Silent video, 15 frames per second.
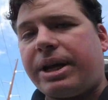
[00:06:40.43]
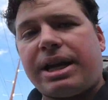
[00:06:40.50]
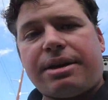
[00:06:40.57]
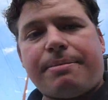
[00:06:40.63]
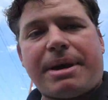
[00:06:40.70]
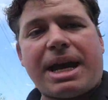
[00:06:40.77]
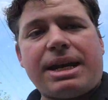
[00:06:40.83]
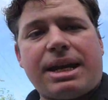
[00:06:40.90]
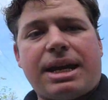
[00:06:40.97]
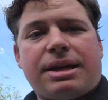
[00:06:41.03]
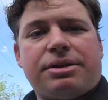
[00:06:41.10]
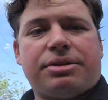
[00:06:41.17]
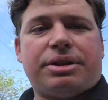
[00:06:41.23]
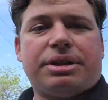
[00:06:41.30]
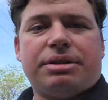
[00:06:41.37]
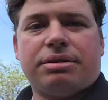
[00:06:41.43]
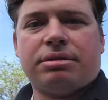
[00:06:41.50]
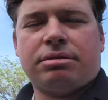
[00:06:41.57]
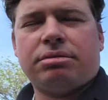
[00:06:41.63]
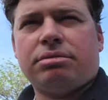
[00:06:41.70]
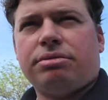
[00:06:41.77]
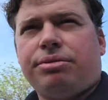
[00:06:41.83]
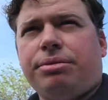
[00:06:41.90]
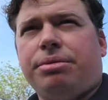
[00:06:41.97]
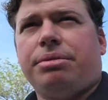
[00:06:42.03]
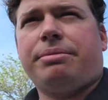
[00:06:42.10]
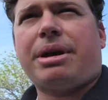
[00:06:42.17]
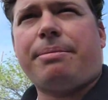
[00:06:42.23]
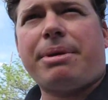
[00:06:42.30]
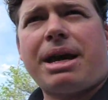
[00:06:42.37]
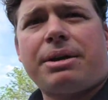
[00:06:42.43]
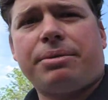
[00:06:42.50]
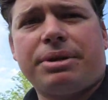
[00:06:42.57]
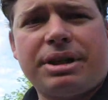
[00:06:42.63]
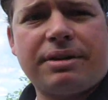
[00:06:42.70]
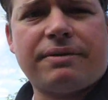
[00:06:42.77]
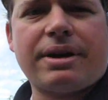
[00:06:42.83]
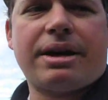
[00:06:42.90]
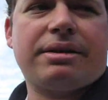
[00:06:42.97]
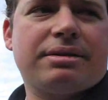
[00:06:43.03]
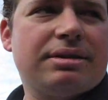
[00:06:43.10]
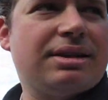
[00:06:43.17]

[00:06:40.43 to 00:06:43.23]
we had to manhandle it, whew, my back would give out.